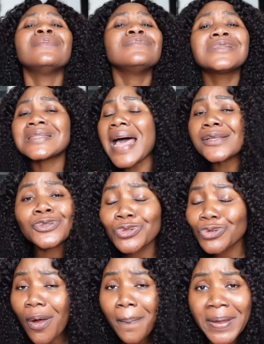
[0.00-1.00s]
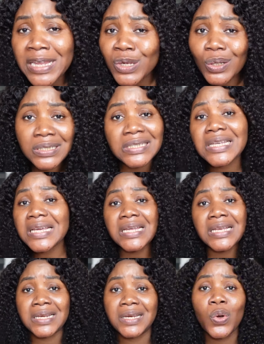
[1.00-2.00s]
start scrubbing your
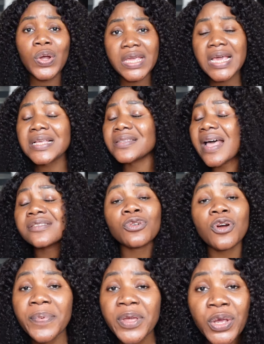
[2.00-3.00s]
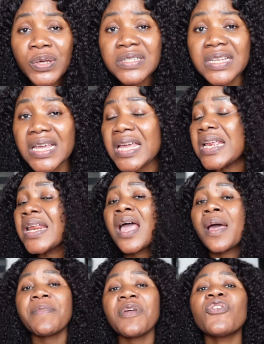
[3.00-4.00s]
skin, okay? Start scrubbing your skin
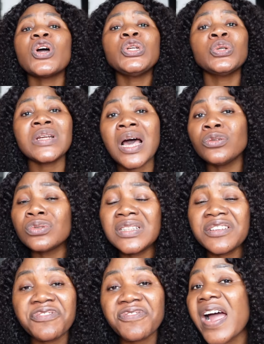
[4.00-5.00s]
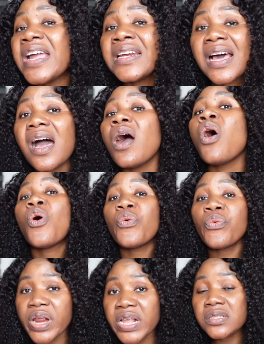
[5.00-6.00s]
before you now do the final
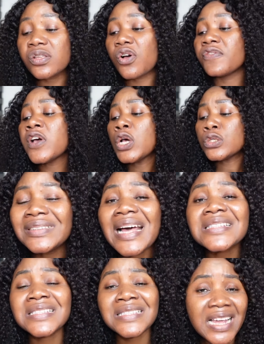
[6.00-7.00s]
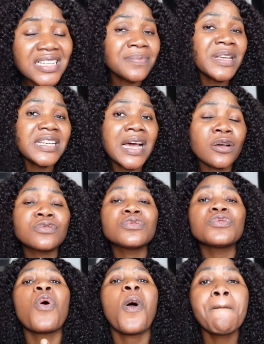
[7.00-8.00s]
rinse off. That takes me down
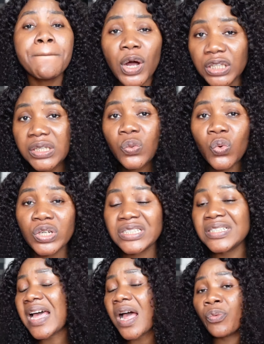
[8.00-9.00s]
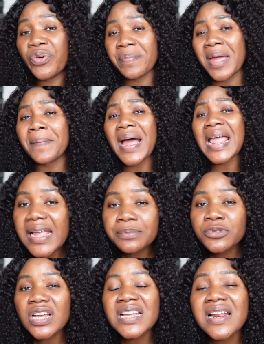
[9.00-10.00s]
to body wash. Now, remember, I am
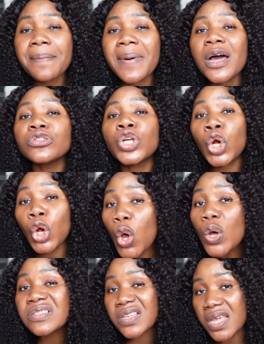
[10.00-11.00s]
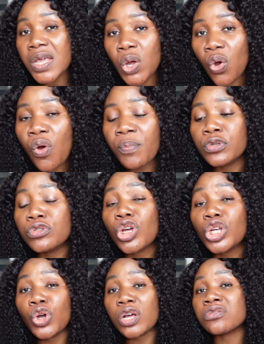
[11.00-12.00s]
talking about glow skin combo. So
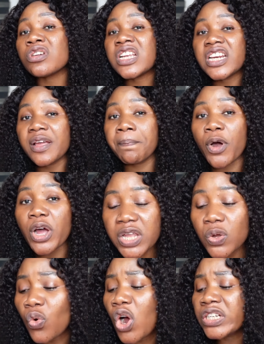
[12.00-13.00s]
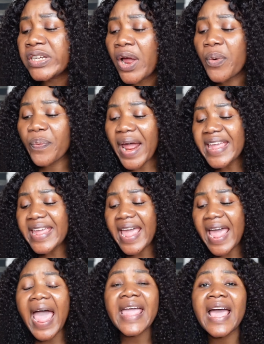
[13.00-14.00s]
you also need a body wash. Right here,
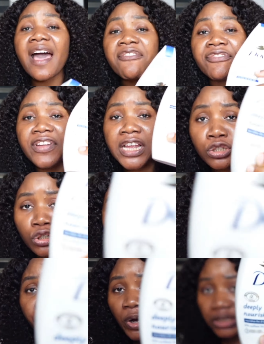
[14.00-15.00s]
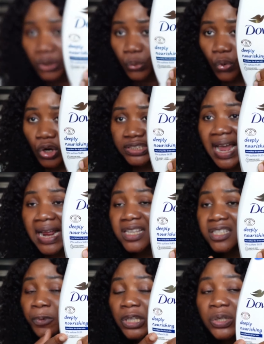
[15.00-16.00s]
I have a Dove body wash. And
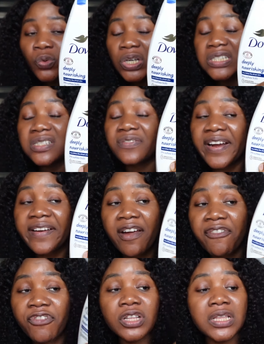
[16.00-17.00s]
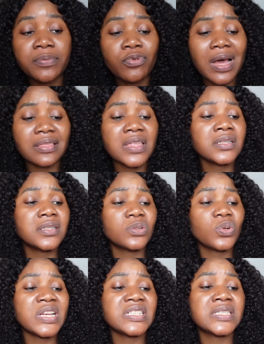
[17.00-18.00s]
this body wash is very affordable. I think this
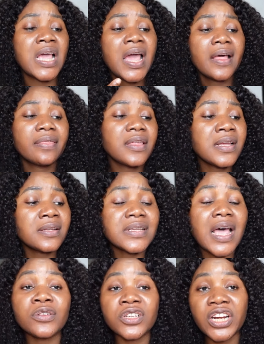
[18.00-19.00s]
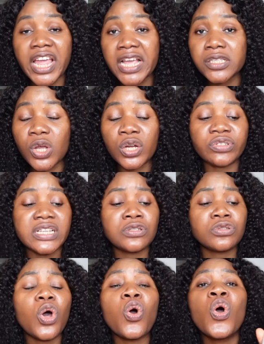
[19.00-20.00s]
one is 3,800.
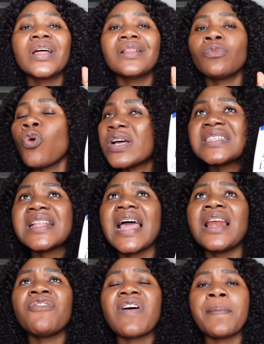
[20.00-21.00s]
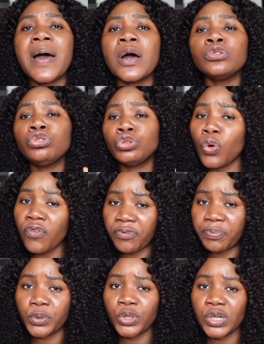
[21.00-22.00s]
So one thing I love about Dove
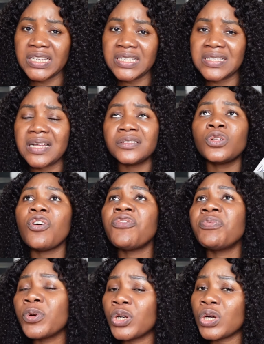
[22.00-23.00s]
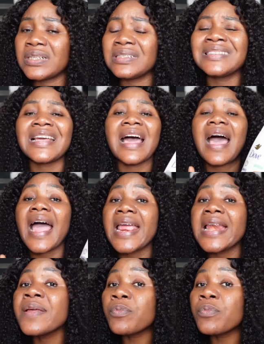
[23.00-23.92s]
product is that Dove product, they are highly